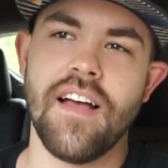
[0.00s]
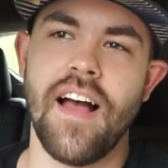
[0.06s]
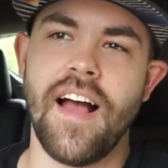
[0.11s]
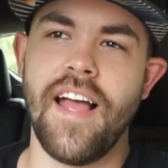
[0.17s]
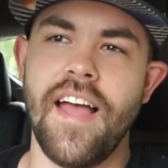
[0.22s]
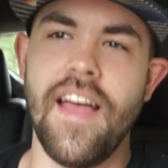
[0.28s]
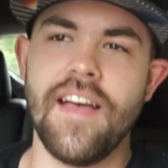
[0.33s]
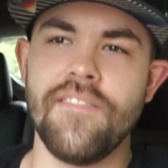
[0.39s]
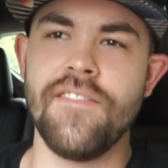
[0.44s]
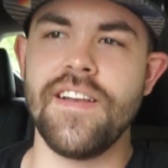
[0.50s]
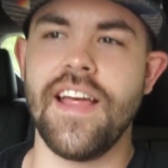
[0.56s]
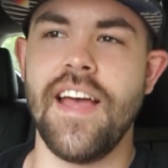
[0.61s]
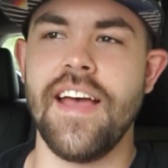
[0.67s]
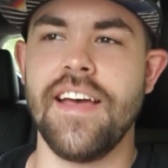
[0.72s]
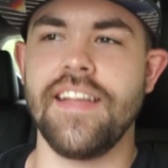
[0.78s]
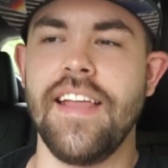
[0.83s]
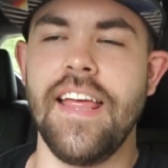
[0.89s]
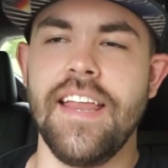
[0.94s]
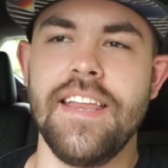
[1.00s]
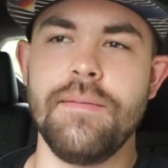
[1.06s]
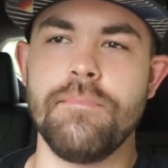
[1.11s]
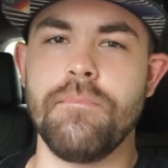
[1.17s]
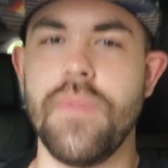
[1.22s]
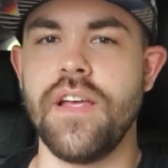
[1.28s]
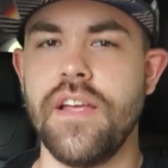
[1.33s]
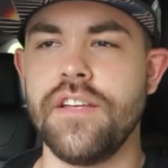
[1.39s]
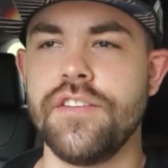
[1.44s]
I haven't had any
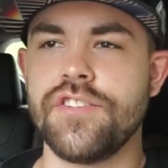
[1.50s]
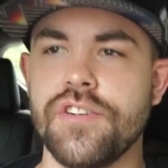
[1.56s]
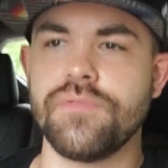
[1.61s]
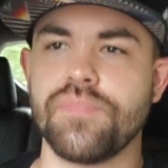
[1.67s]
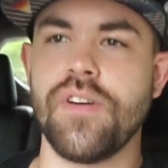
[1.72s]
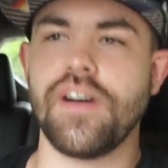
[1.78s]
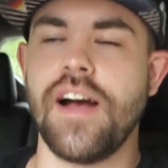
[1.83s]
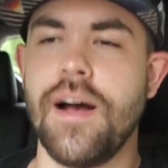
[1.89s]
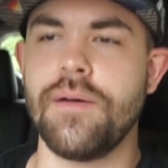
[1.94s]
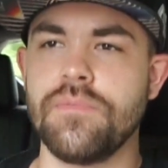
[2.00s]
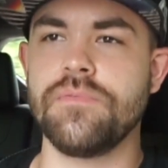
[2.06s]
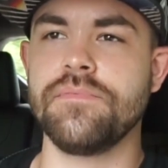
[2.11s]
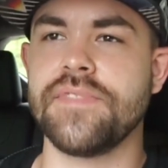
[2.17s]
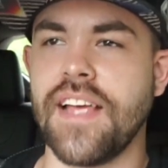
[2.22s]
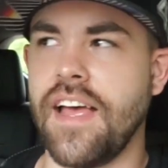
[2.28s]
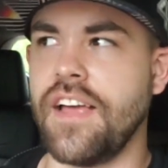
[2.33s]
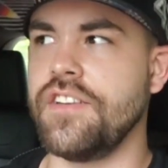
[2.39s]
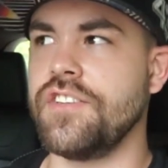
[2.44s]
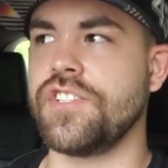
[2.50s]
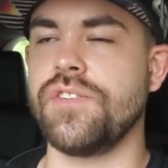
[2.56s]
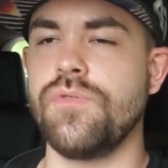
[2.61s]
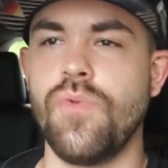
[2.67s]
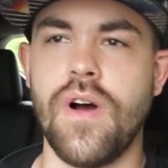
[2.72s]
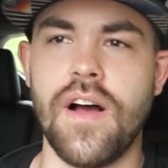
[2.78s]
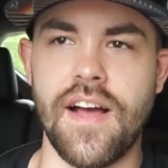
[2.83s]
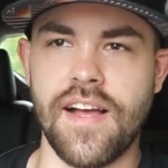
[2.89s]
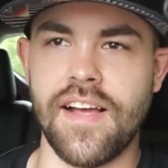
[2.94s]
major problems
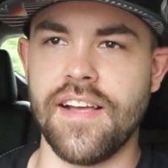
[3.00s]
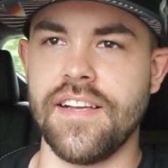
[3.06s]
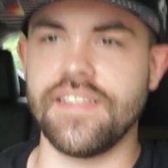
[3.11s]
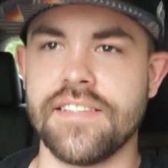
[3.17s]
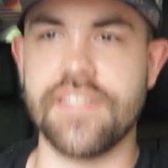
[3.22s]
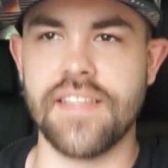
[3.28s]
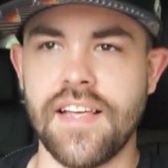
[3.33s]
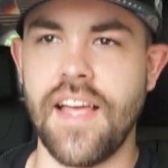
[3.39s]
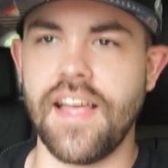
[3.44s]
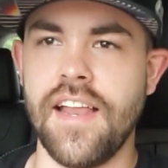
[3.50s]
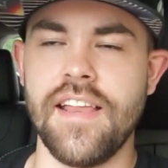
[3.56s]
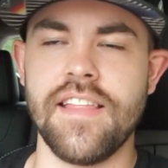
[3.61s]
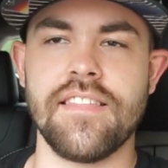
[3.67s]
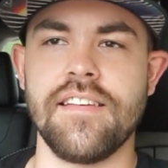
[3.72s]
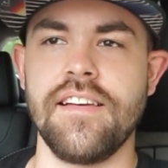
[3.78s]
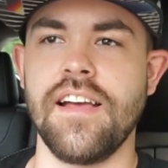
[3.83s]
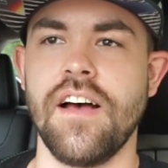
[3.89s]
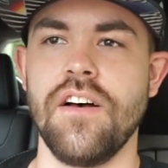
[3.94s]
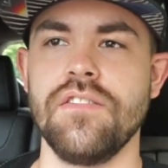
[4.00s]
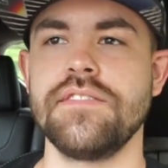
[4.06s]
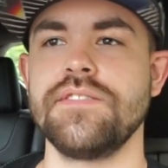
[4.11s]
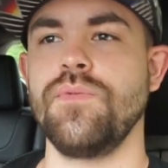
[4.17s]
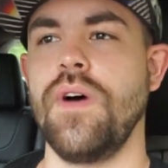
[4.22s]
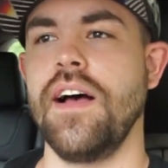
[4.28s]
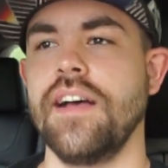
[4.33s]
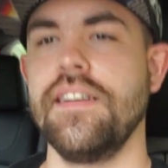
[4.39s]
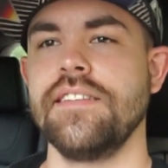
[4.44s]
engine-wise, anything
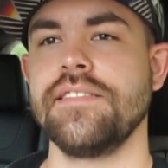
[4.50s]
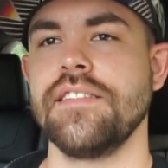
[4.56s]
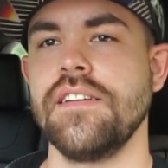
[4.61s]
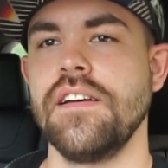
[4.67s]
else-wise.